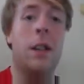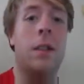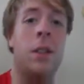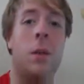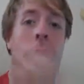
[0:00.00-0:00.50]

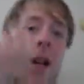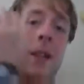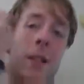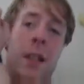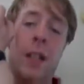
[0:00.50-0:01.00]
2
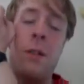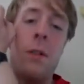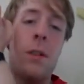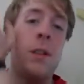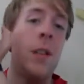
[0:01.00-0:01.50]
hands and they're
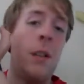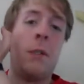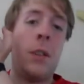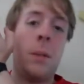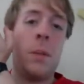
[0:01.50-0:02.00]
crossed and they're
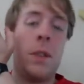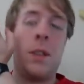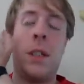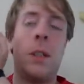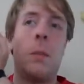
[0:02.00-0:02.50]
on the opposite
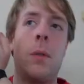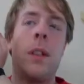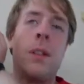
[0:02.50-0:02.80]
side of your body,